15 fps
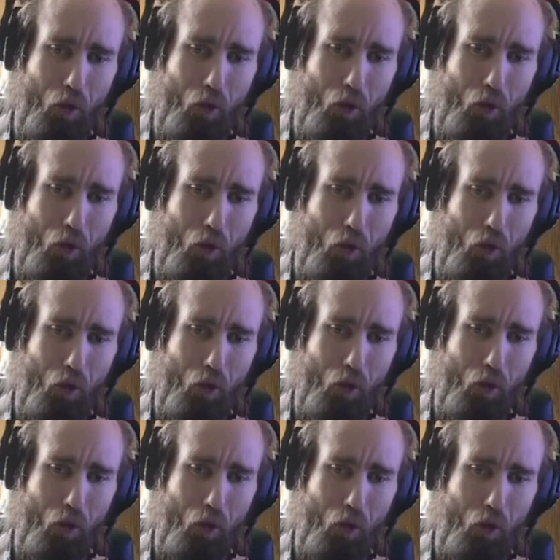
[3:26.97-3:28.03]

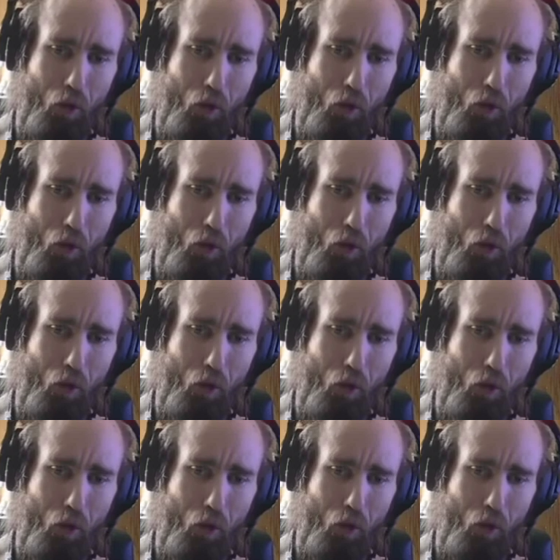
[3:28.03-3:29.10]

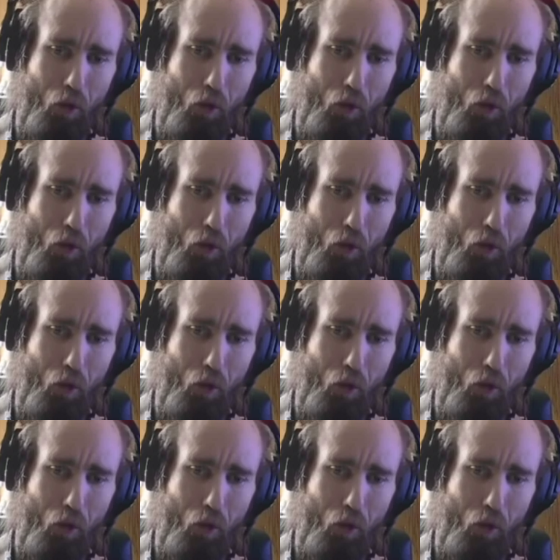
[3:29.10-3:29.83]
[no speech]